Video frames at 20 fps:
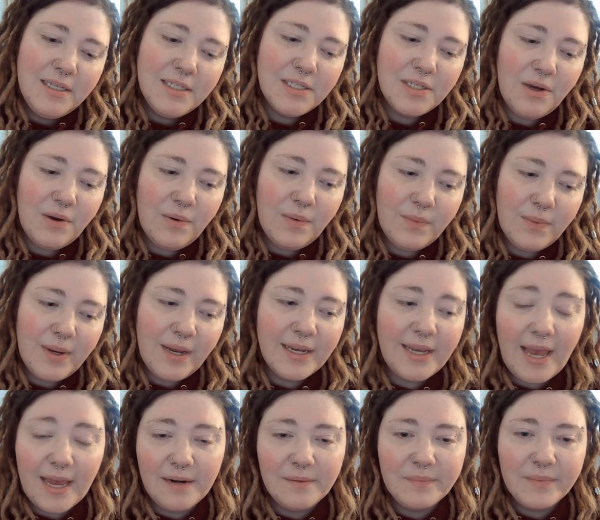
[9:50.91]
So
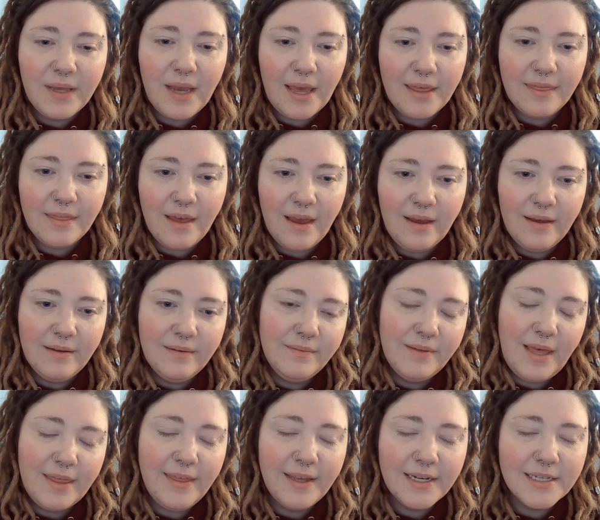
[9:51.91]
again,
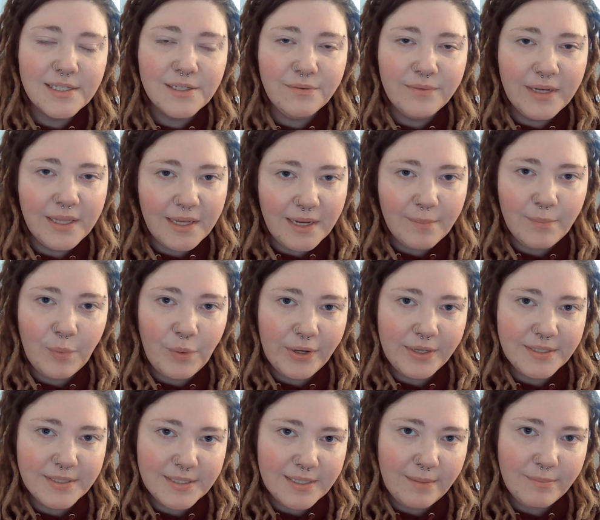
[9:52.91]
I think it's a really
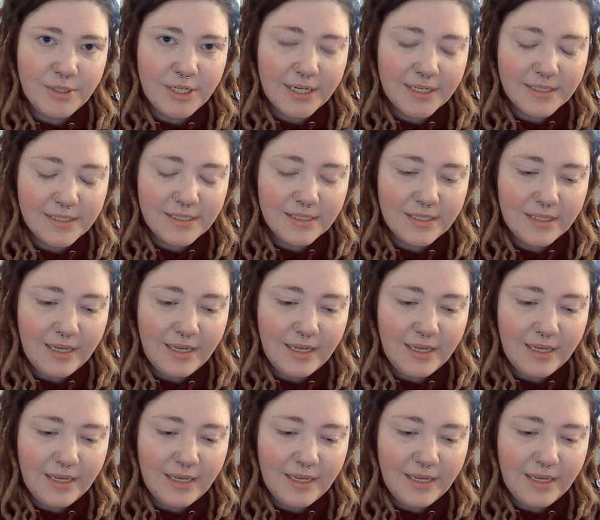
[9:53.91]
important subject,